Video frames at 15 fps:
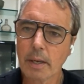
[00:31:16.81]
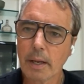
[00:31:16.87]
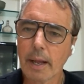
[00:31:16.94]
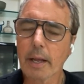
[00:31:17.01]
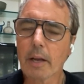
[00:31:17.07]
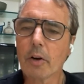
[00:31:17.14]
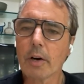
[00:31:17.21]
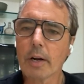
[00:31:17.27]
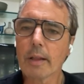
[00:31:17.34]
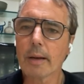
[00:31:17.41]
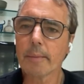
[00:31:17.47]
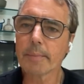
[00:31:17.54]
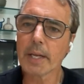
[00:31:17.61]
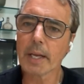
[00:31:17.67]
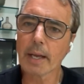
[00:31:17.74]
and cook
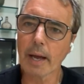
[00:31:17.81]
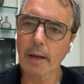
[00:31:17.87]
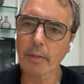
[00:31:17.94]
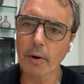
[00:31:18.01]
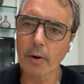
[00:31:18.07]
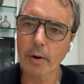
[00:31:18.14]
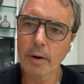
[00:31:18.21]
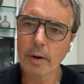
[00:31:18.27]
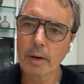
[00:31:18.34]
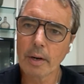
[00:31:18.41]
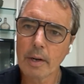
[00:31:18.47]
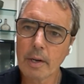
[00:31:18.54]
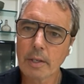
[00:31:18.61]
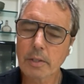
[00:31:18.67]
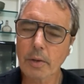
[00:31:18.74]
them together
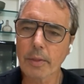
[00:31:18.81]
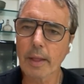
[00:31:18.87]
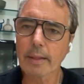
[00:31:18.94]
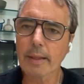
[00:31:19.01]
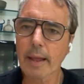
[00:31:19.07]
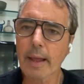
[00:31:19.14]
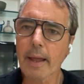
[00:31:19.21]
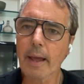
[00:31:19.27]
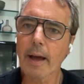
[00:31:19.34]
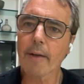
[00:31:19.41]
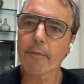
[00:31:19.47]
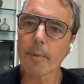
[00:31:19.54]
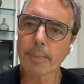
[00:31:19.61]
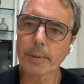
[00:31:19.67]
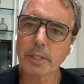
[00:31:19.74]
so that they have
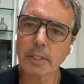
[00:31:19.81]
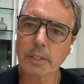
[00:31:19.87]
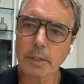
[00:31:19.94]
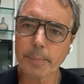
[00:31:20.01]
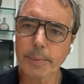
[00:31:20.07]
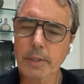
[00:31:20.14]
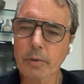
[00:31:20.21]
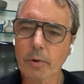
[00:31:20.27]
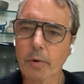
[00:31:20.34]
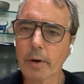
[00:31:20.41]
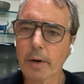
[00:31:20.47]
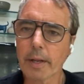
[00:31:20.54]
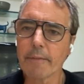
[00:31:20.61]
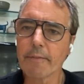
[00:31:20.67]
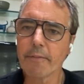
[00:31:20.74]
a
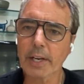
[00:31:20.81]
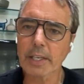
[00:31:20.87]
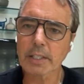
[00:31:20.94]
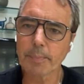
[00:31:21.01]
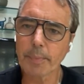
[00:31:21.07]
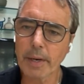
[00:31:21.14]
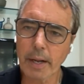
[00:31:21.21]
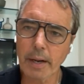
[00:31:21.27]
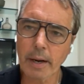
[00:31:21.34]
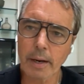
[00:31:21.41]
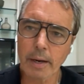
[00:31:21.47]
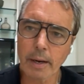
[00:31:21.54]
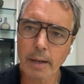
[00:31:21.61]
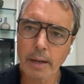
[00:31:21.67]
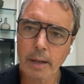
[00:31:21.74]
participatory investment in it.